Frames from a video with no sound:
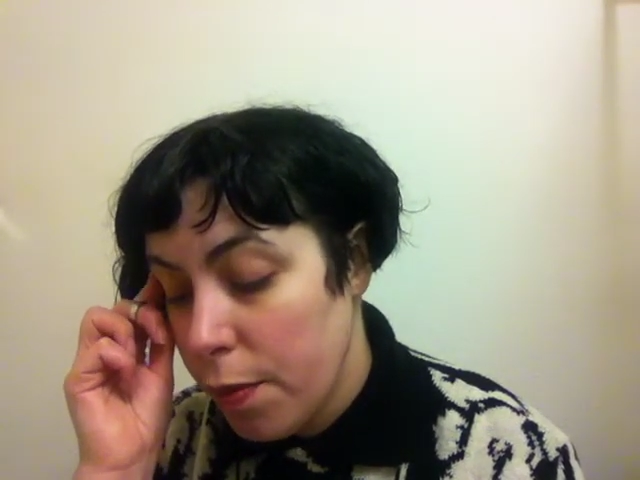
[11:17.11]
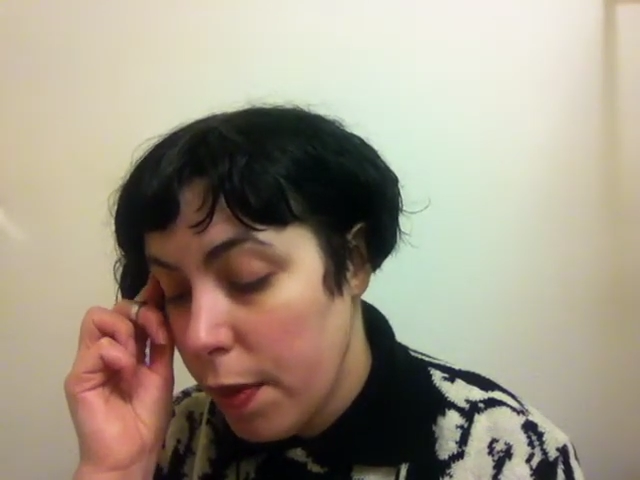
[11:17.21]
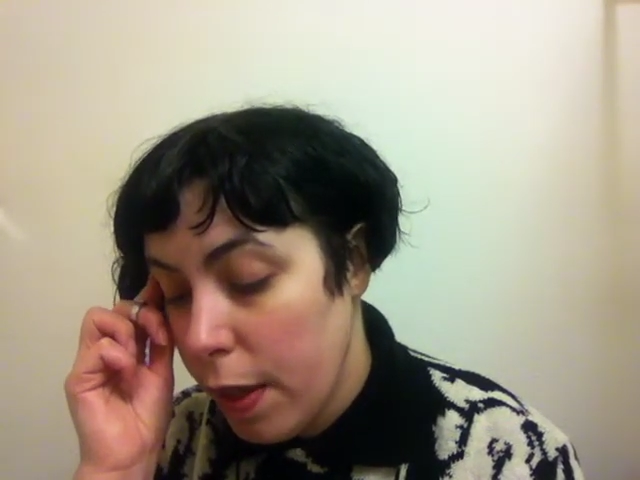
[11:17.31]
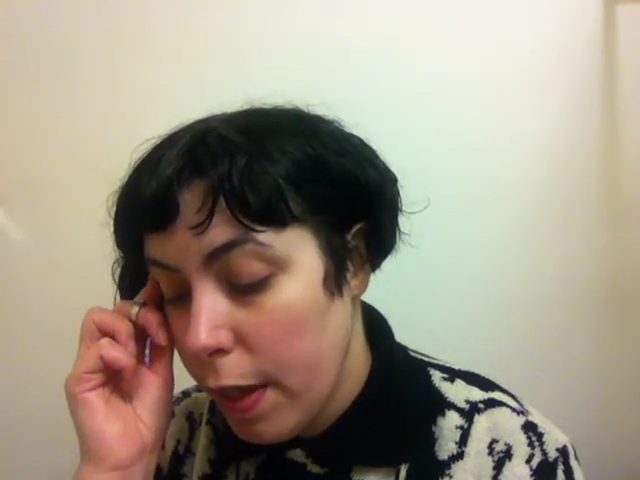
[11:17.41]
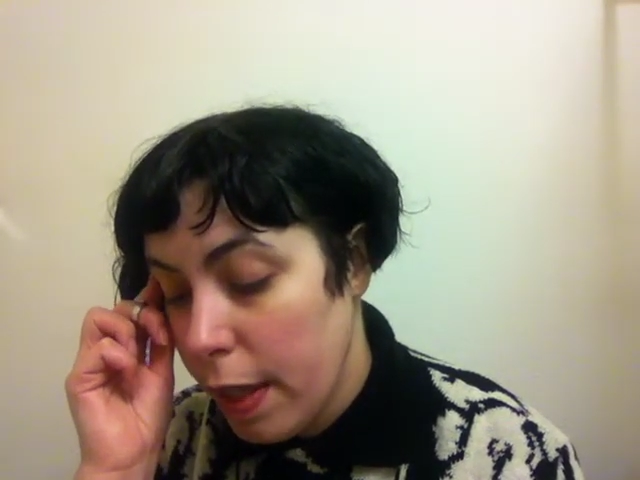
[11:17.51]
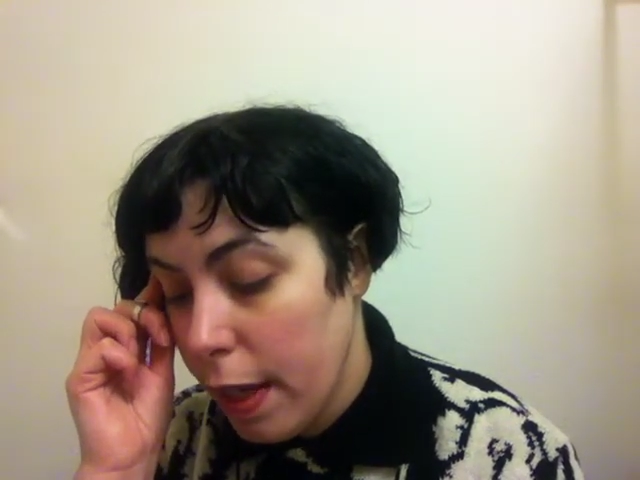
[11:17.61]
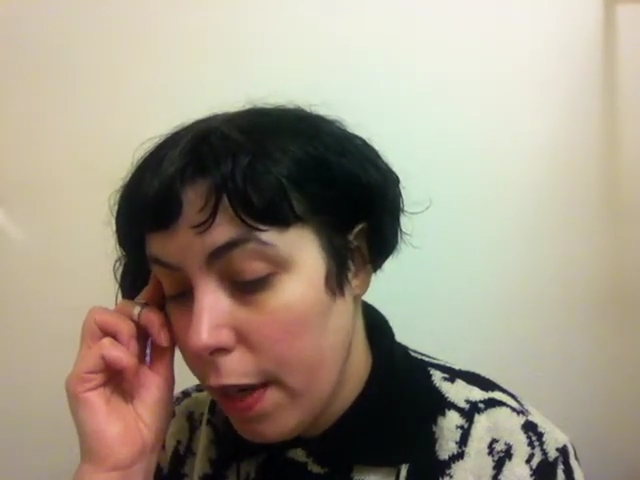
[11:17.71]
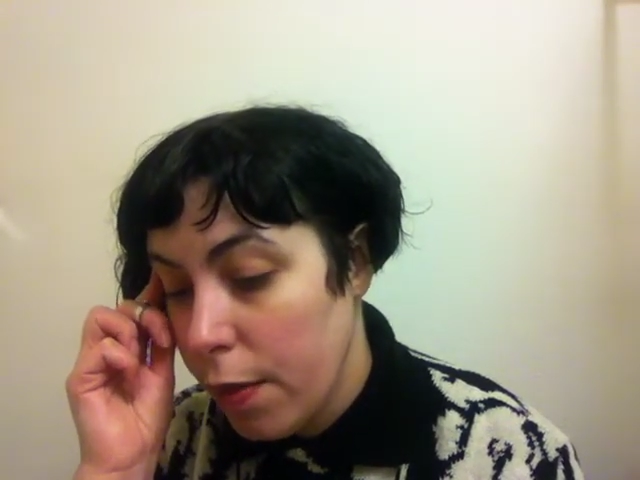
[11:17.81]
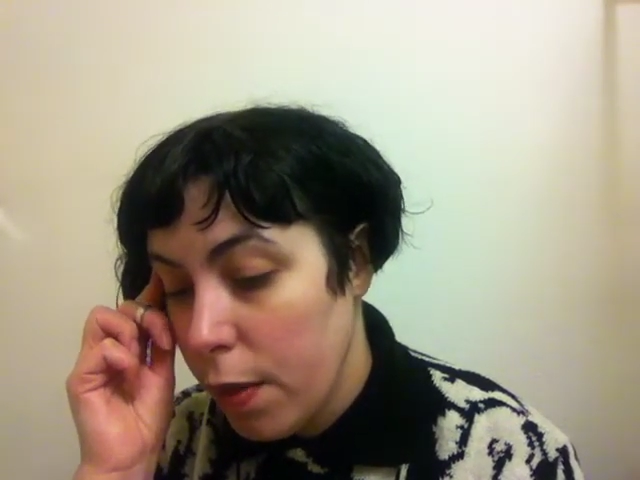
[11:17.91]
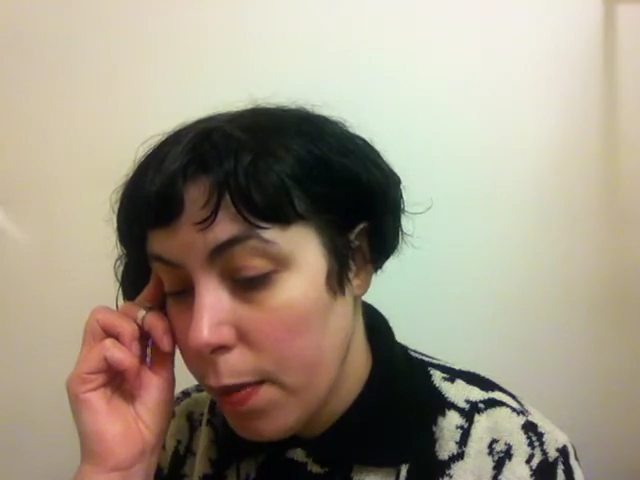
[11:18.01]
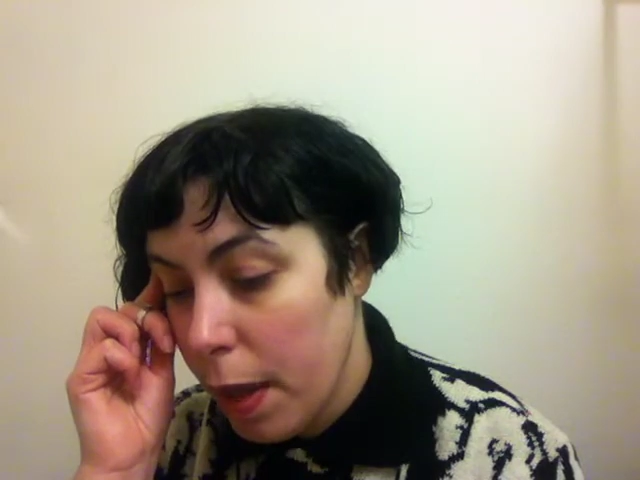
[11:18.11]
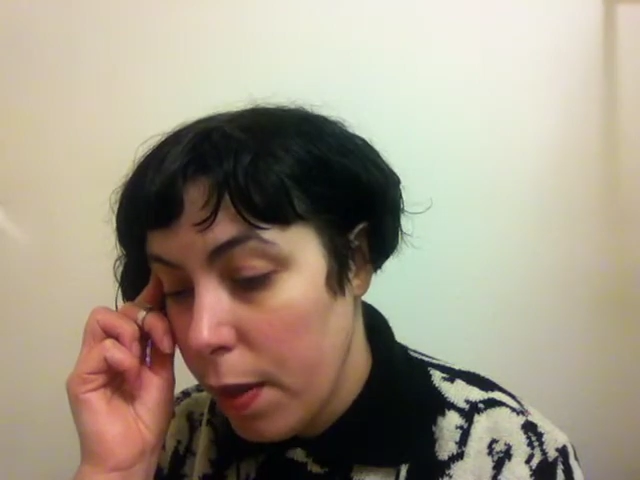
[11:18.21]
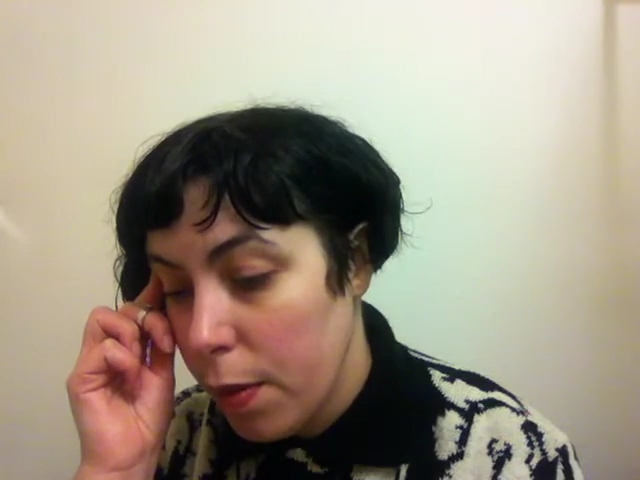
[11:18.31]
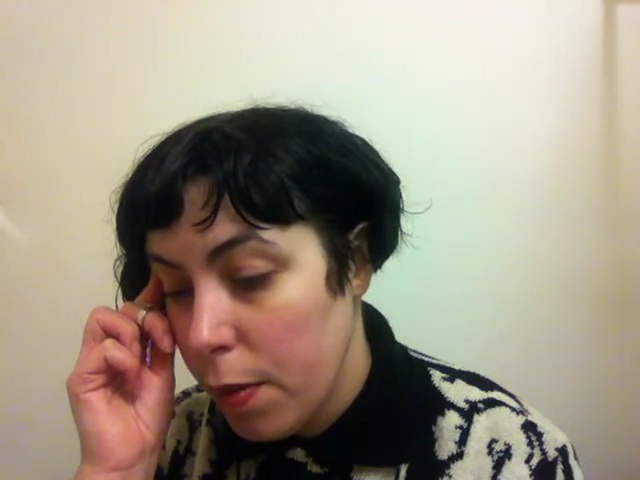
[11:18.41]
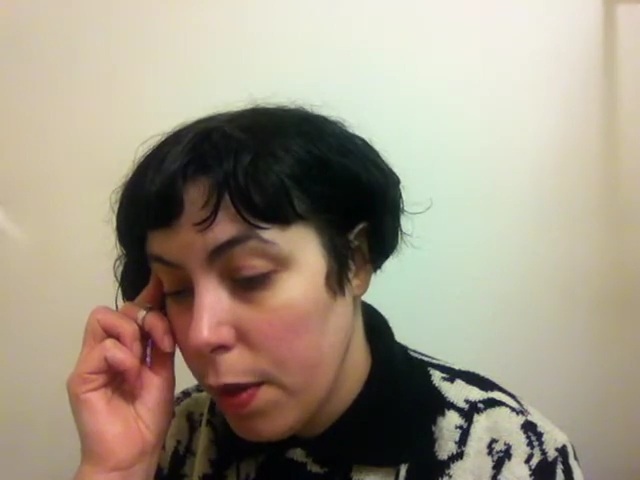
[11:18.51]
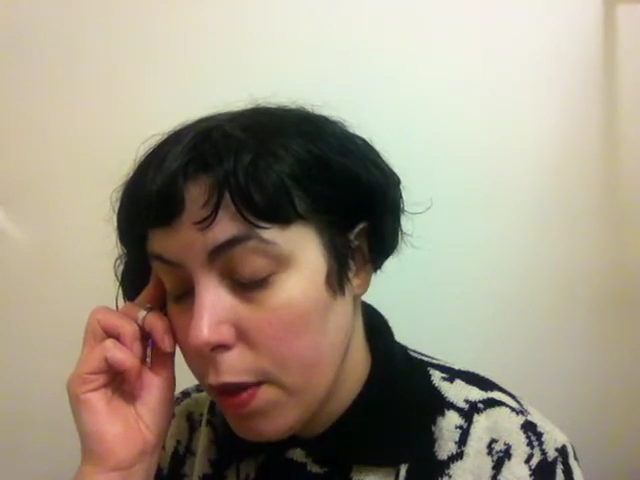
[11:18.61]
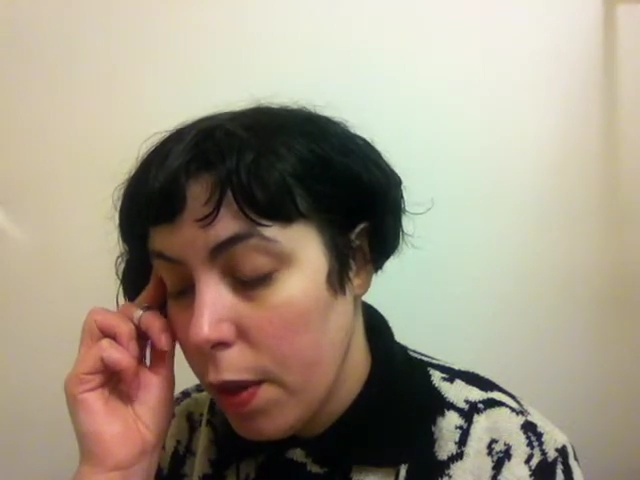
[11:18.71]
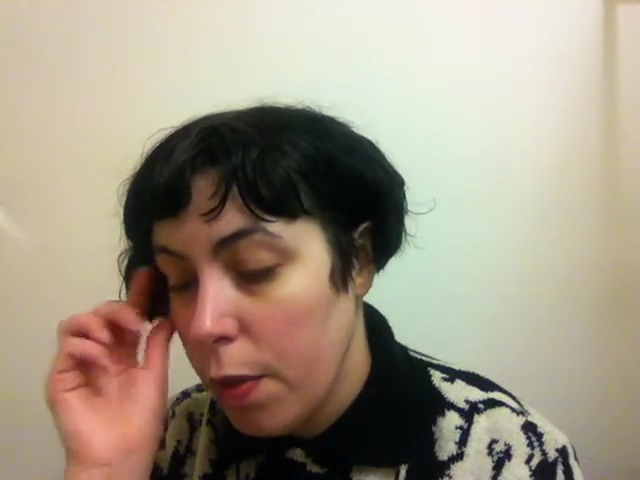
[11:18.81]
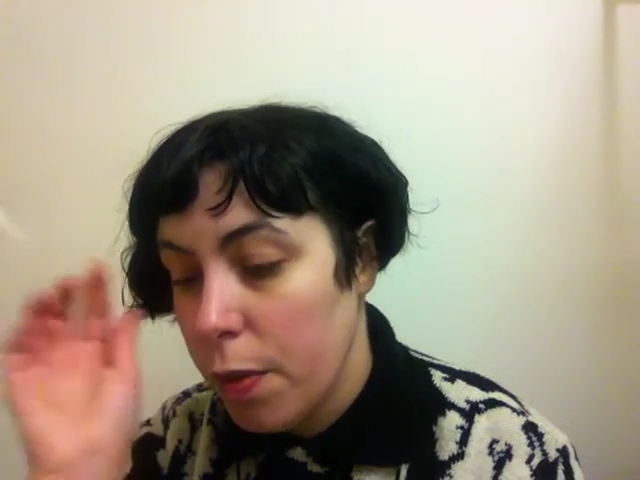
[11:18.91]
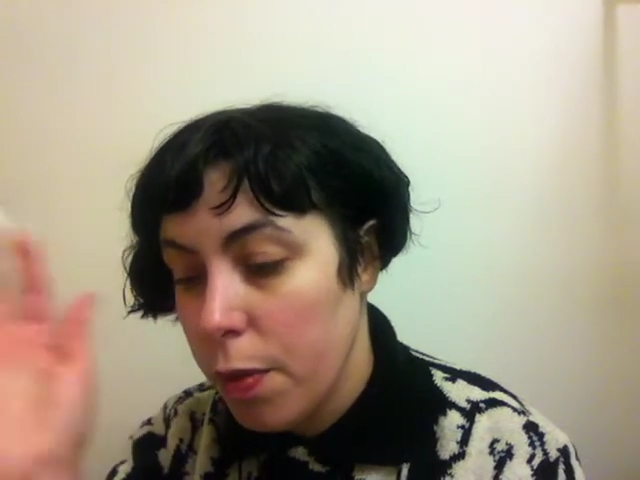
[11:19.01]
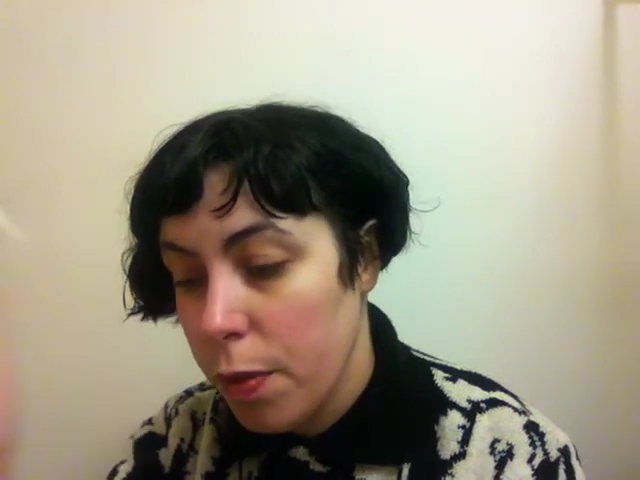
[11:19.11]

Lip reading: very careful about, you know,